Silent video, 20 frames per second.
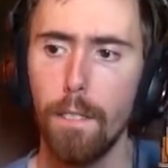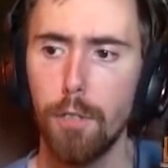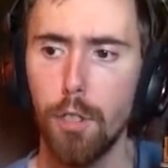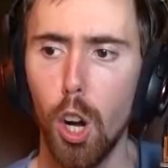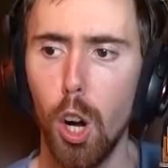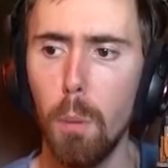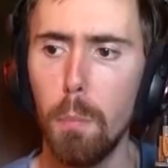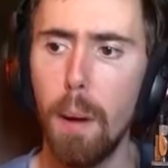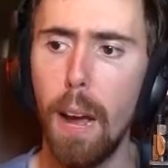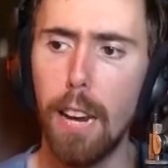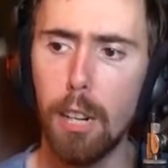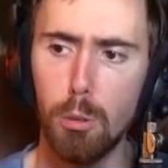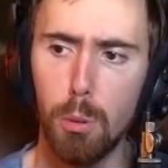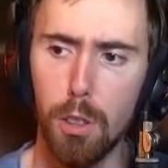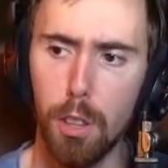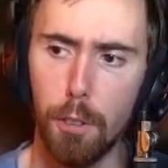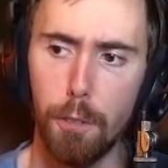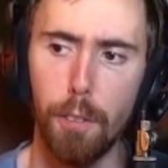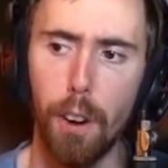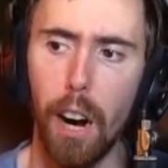don't match
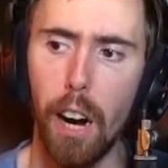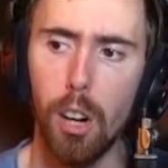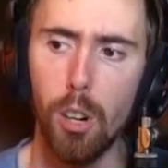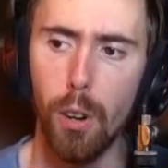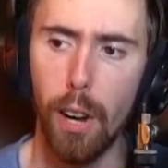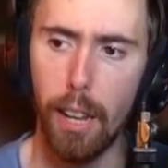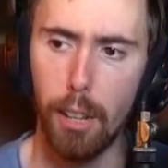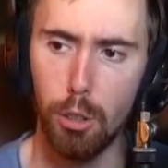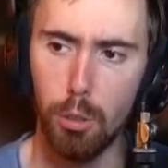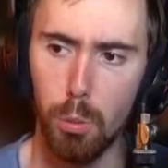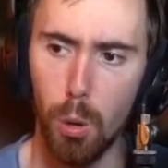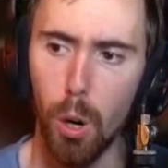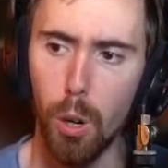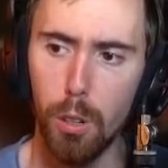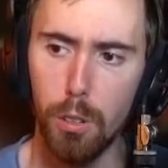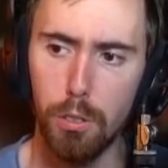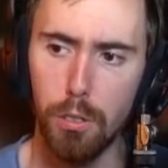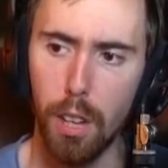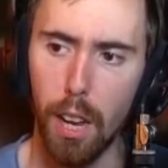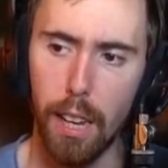with the Firelands
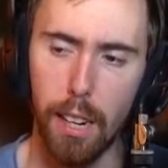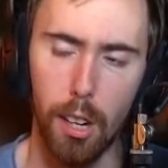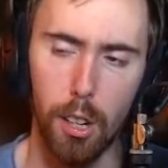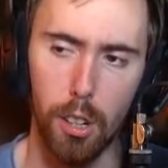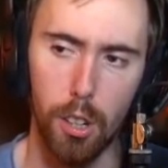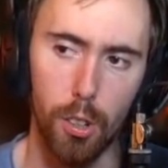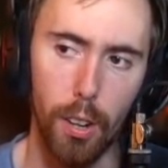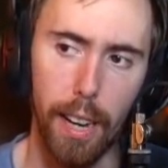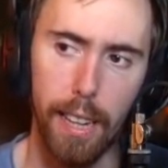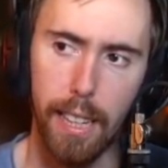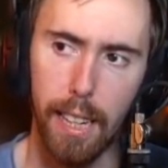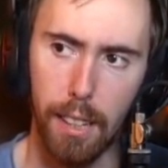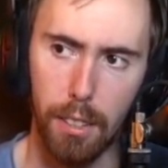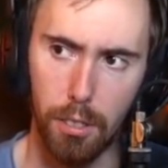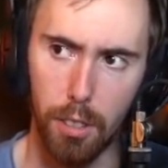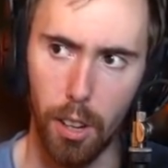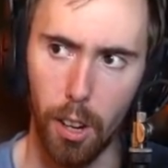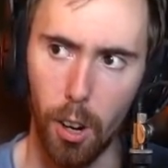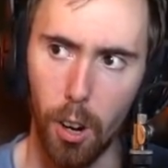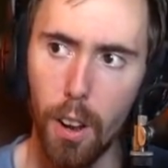Rogue set on the
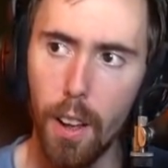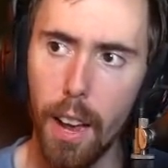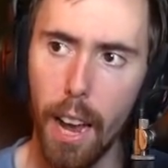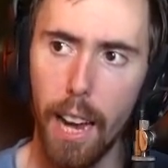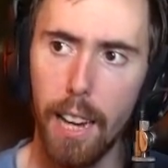leggings there.